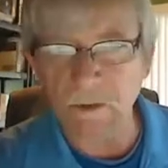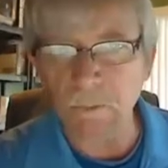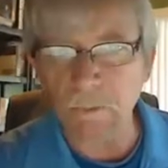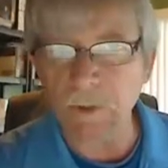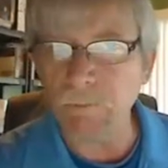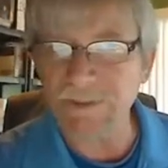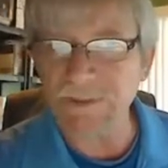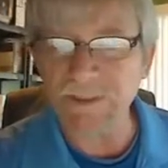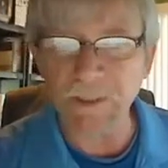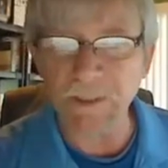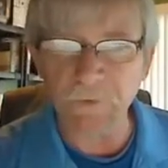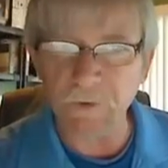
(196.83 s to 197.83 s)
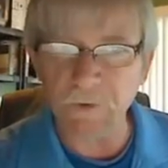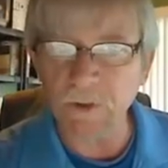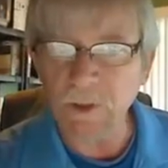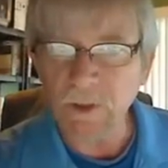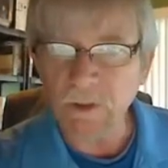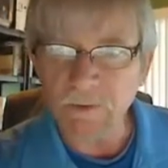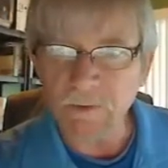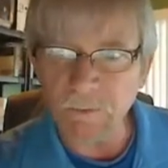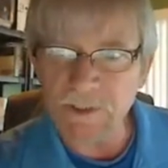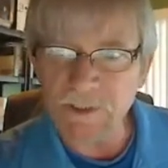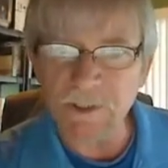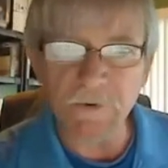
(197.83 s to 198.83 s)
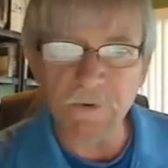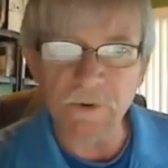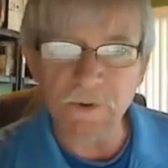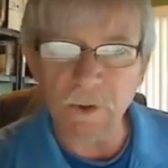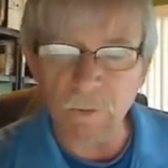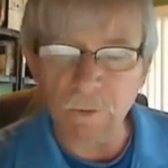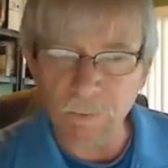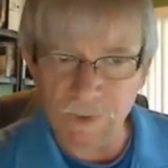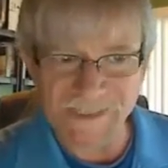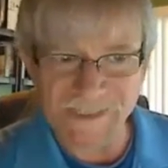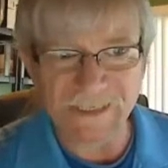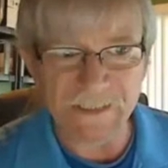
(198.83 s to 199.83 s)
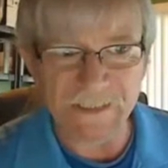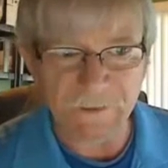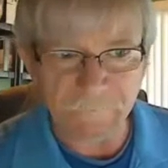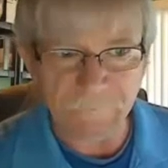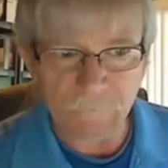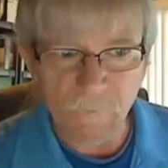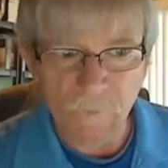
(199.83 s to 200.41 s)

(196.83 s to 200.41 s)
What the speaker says: How do we put together the material that we're presenting?